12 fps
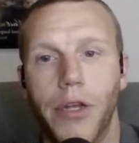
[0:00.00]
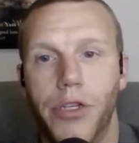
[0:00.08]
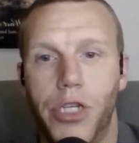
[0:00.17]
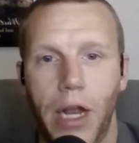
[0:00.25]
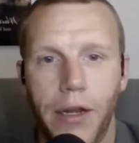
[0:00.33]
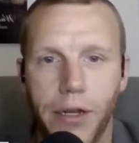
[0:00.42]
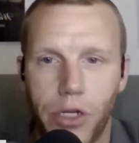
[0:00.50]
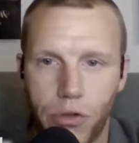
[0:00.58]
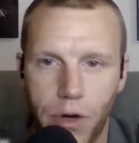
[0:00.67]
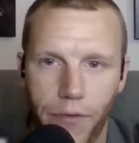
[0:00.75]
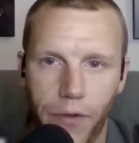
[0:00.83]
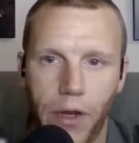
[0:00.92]
agenda
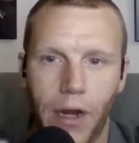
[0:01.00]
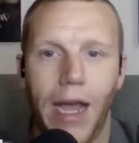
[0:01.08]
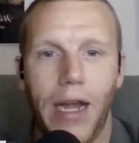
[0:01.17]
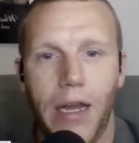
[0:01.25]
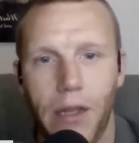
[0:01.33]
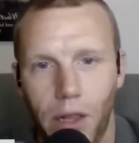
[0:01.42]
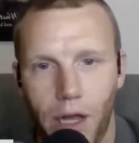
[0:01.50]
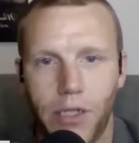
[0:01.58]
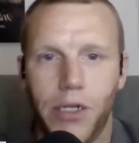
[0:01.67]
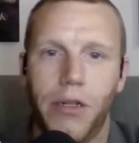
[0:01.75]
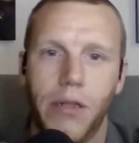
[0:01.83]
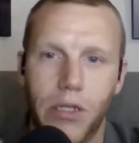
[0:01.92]
driven,
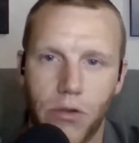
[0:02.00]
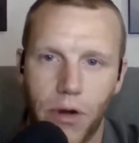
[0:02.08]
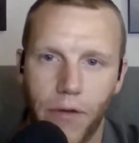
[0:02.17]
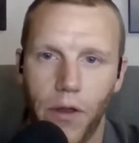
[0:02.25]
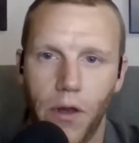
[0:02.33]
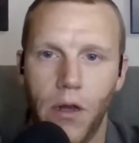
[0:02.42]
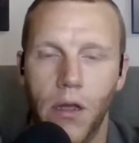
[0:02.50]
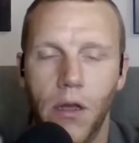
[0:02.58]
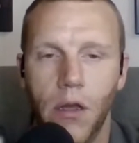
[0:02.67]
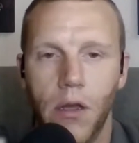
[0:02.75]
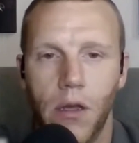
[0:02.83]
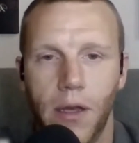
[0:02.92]
ideologically driven,
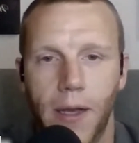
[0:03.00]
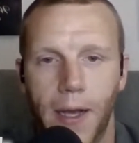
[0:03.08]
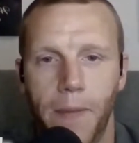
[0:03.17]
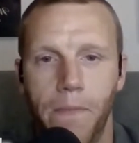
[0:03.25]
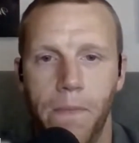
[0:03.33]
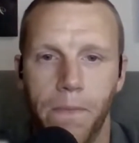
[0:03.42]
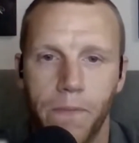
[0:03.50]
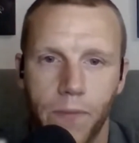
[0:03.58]
um,